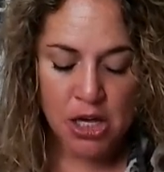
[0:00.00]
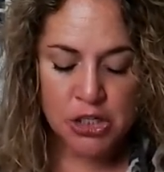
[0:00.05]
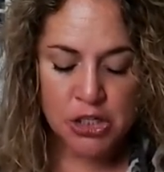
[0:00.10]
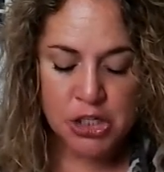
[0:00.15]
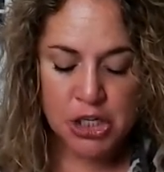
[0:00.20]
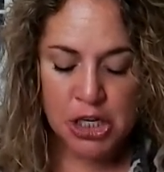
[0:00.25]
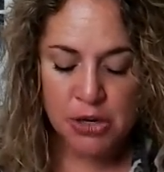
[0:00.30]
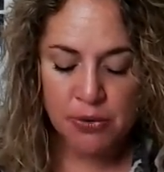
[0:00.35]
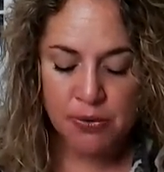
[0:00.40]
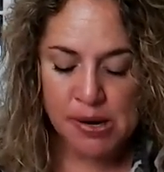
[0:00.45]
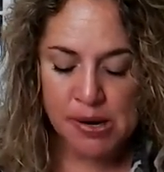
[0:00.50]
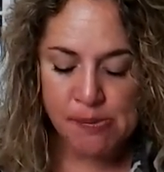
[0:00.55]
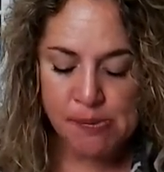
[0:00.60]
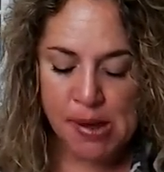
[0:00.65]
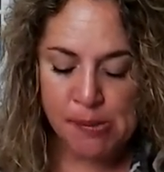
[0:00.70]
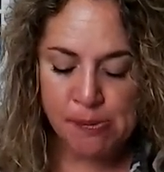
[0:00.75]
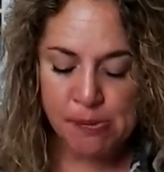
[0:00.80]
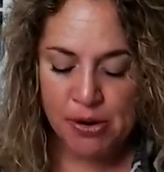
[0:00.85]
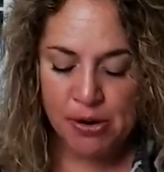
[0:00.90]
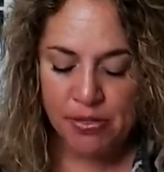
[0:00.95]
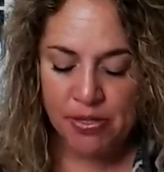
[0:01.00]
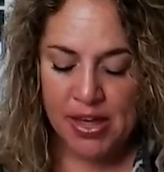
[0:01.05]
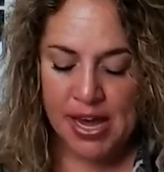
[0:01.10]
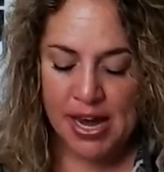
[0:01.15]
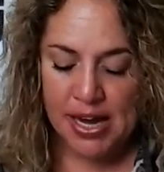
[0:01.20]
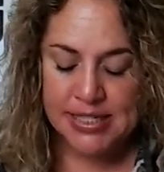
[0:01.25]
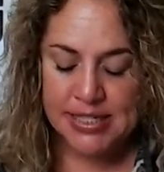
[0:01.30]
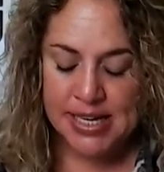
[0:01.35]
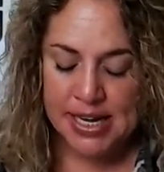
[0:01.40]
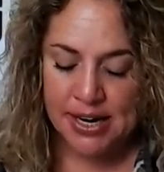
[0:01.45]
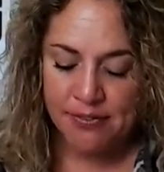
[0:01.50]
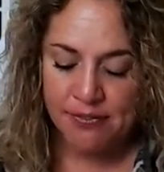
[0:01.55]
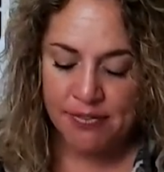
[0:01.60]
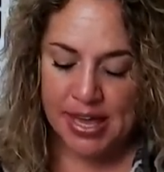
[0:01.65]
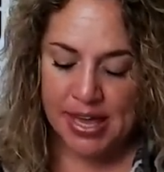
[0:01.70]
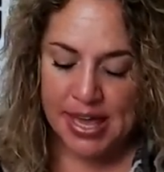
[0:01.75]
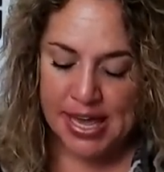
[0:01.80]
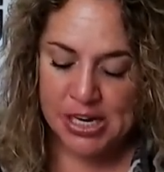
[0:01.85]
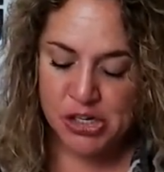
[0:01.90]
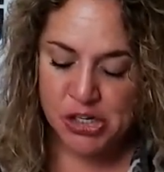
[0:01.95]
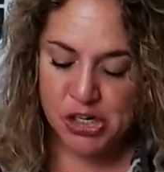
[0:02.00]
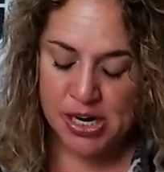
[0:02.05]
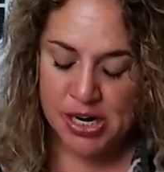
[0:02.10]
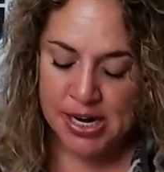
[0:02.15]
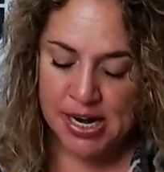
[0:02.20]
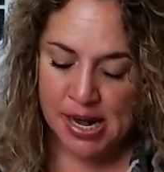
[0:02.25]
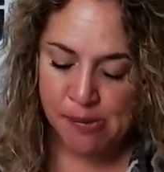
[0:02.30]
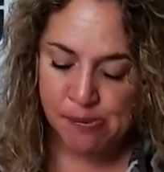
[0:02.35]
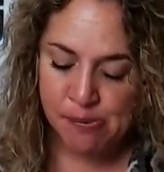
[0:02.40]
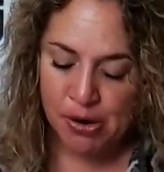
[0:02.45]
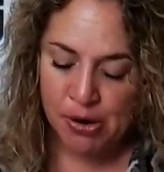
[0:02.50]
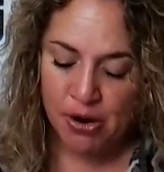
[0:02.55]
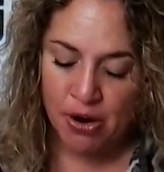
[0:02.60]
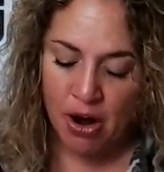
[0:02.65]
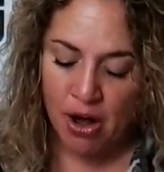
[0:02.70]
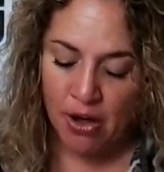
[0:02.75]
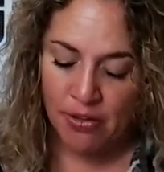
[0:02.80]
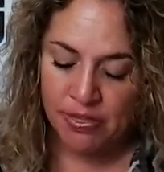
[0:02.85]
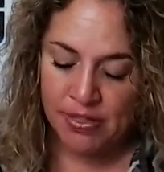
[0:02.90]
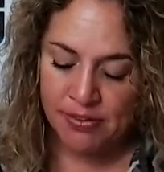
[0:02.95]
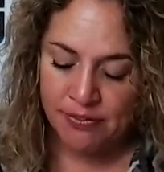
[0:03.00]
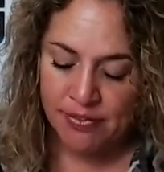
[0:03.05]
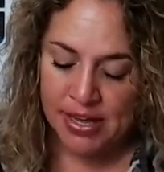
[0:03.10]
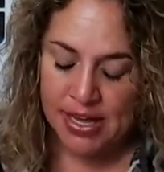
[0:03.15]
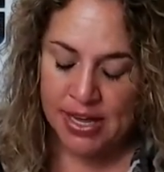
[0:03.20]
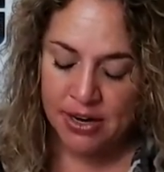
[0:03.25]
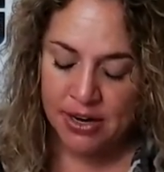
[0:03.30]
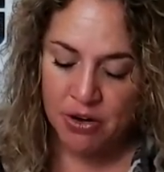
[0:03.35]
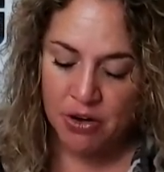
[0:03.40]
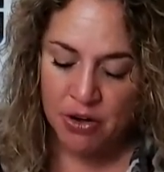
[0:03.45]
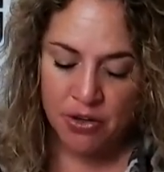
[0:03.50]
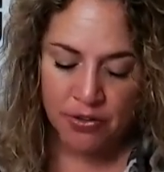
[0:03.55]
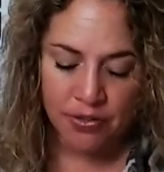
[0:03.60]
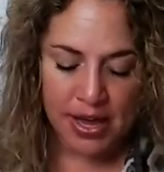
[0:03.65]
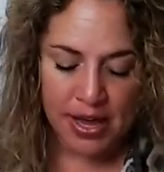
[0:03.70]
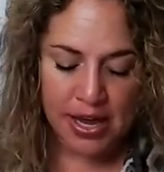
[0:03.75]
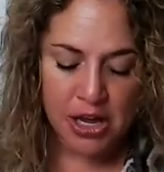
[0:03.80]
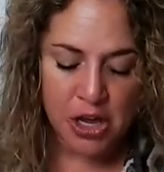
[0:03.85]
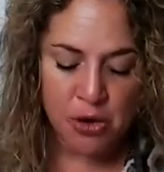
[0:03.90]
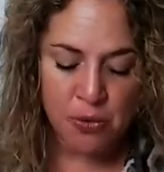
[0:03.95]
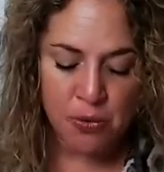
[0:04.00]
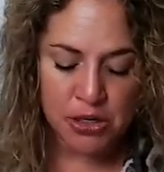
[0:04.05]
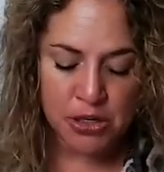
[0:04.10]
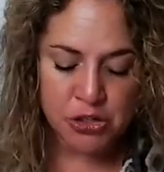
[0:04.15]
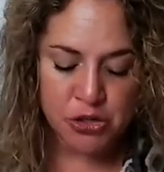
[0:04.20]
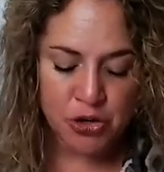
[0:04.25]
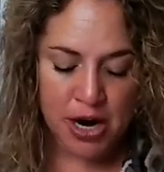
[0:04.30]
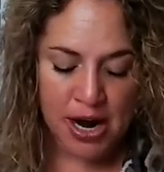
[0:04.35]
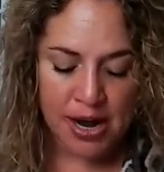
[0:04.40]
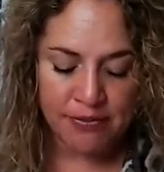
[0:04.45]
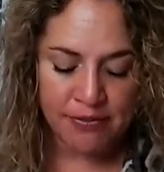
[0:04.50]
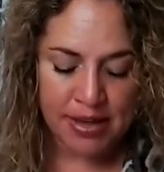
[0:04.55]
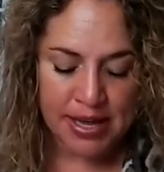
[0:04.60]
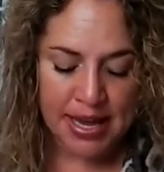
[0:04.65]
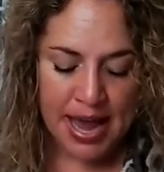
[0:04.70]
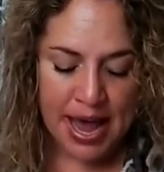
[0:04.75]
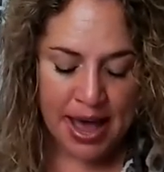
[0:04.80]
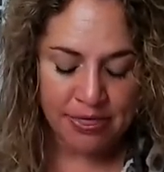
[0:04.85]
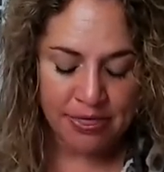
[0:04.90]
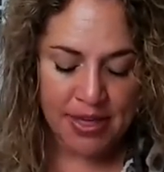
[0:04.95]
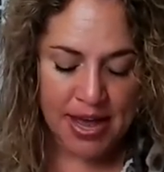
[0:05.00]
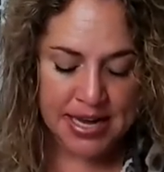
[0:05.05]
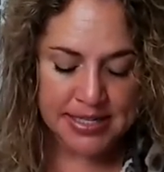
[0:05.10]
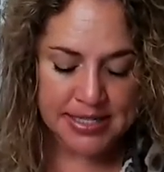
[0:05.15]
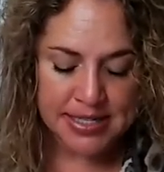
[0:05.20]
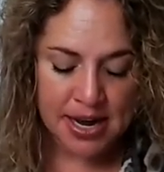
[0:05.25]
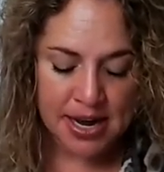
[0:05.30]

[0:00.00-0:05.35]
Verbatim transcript: Do you remember the identification number on the vehicle that you were driving at that